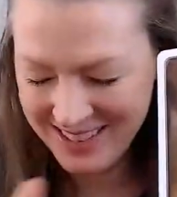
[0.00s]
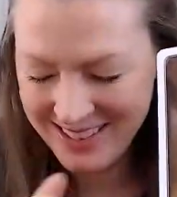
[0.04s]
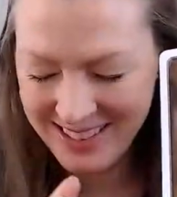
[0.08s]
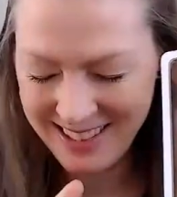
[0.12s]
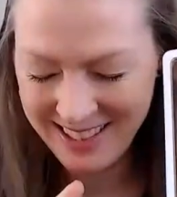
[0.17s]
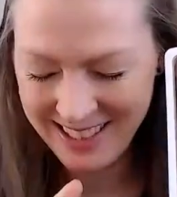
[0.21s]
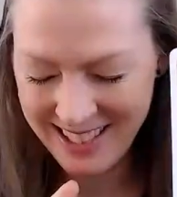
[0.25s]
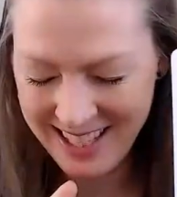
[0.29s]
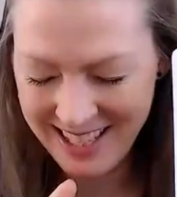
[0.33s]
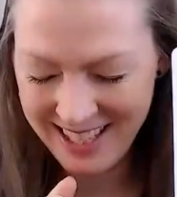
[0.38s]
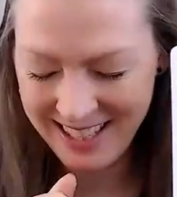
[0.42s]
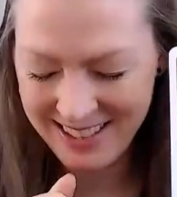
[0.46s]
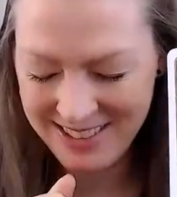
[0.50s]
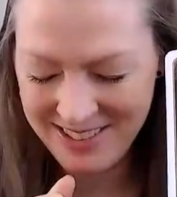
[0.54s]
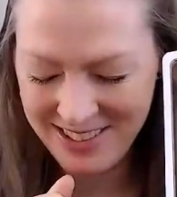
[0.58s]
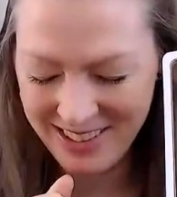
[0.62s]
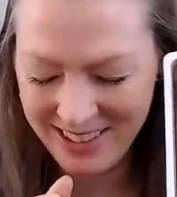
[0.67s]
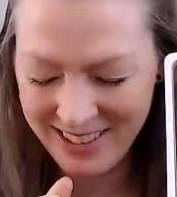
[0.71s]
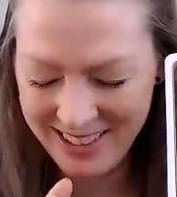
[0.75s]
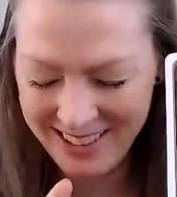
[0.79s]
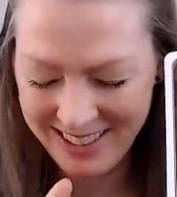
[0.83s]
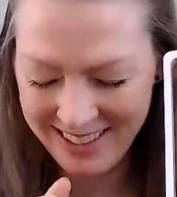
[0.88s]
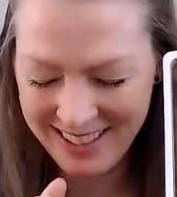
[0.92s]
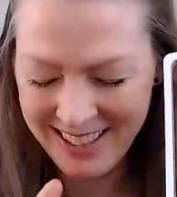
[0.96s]
i can't
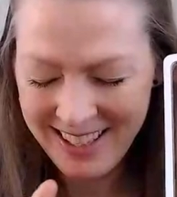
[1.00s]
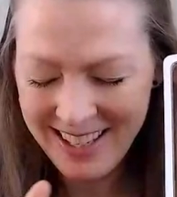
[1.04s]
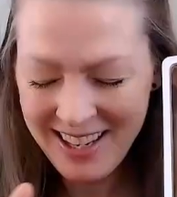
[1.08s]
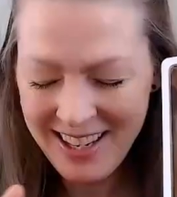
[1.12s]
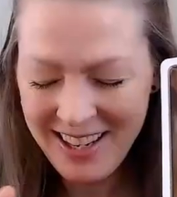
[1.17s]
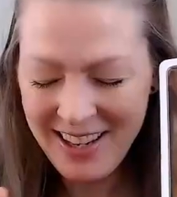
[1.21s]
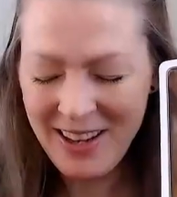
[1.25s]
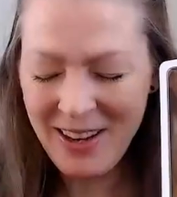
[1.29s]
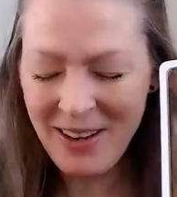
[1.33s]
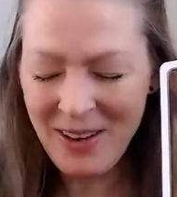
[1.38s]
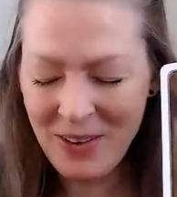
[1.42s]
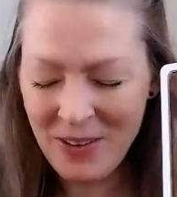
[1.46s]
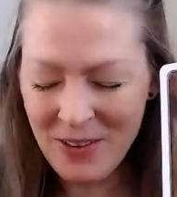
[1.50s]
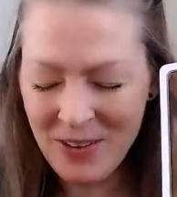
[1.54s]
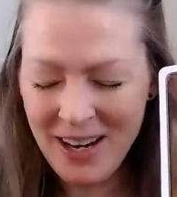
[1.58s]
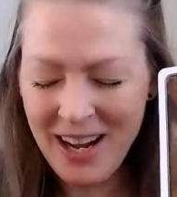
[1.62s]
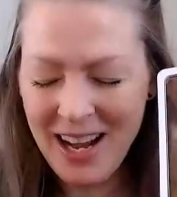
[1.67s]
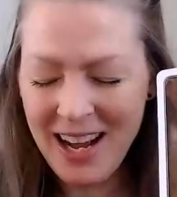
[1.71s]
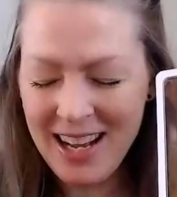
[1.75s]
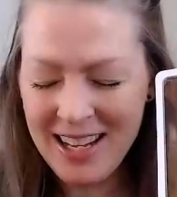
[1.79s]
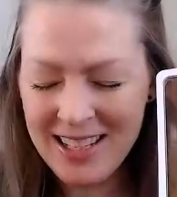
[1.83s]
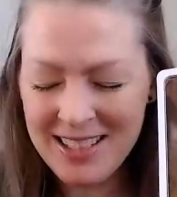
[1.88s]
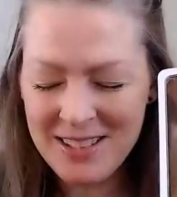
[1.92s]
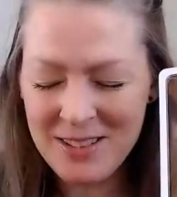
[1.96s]
talk or
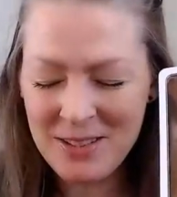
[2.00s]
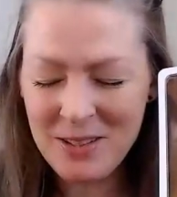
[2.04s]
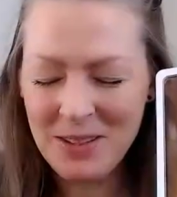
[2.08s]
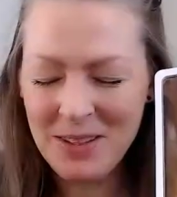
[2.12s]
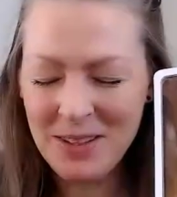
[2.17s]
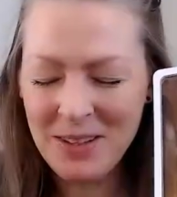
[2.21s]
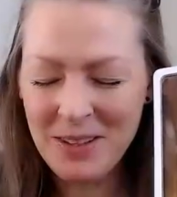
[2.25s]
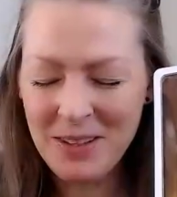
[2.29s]
as